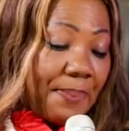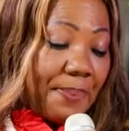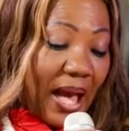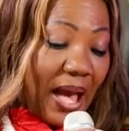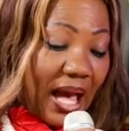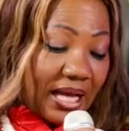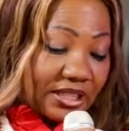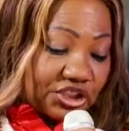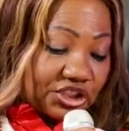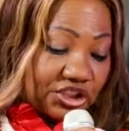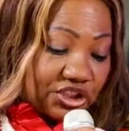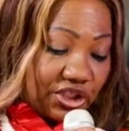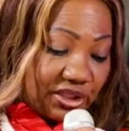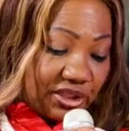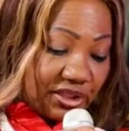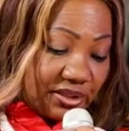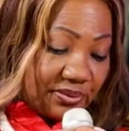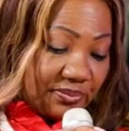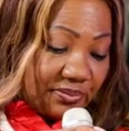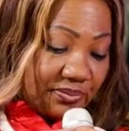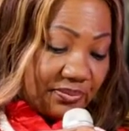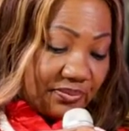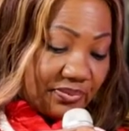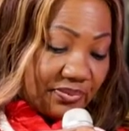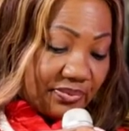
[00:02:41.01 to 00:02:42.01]

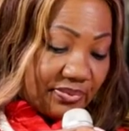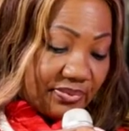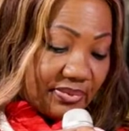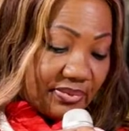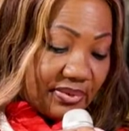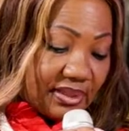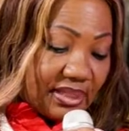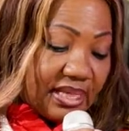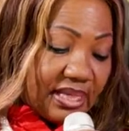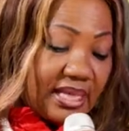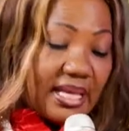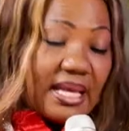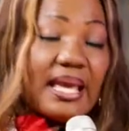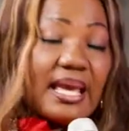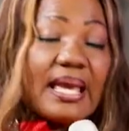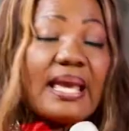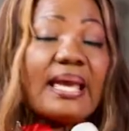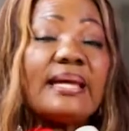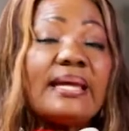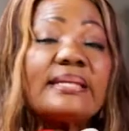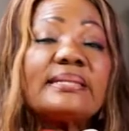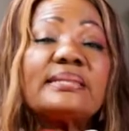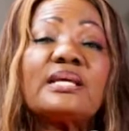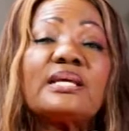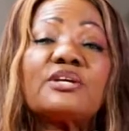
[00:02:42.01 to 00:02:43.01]
passion,
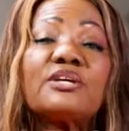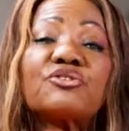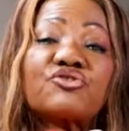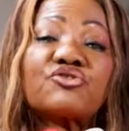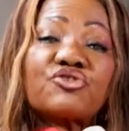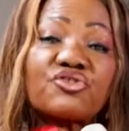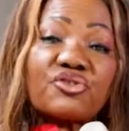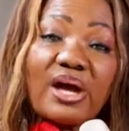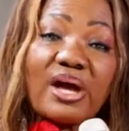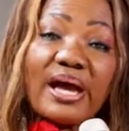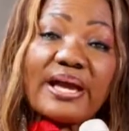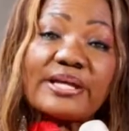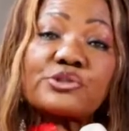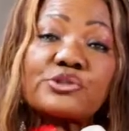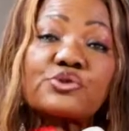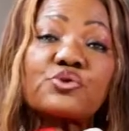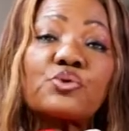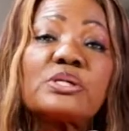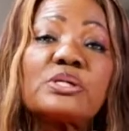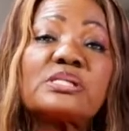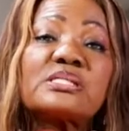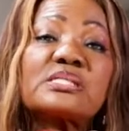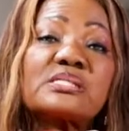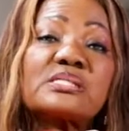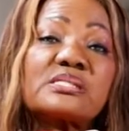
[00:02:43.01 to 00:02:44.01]
and they try
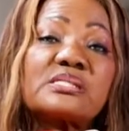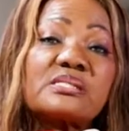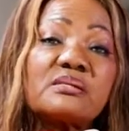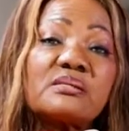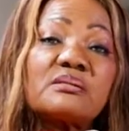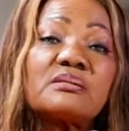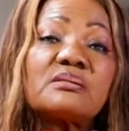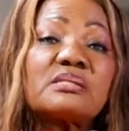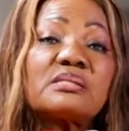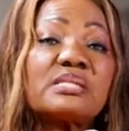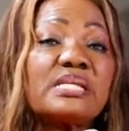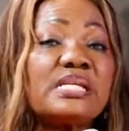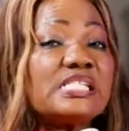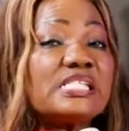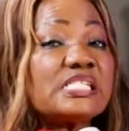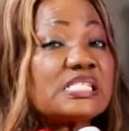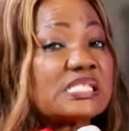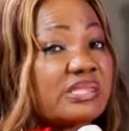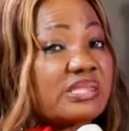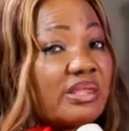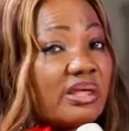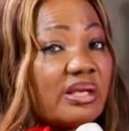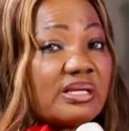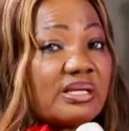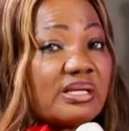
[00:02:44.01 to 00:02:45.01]
to instill
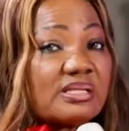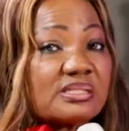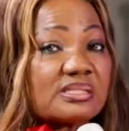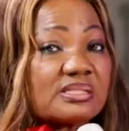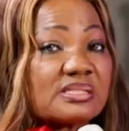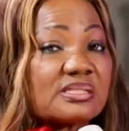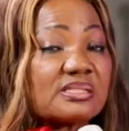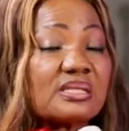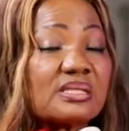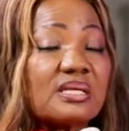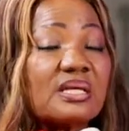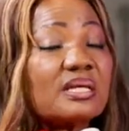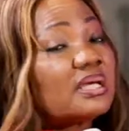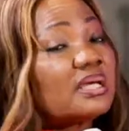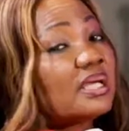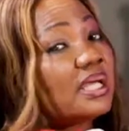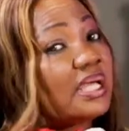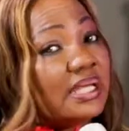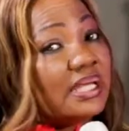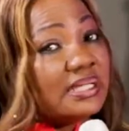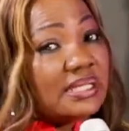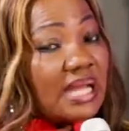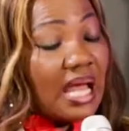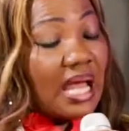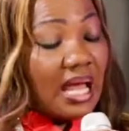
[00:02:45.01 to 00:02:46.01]
these things
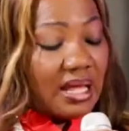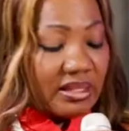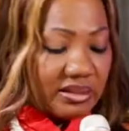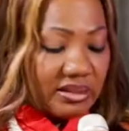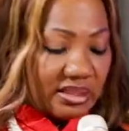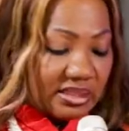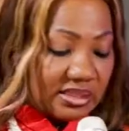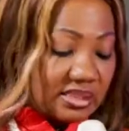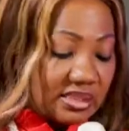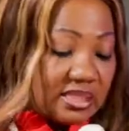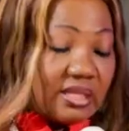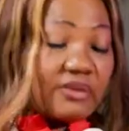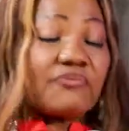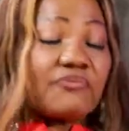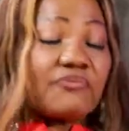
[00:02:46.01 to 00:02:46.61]
in others.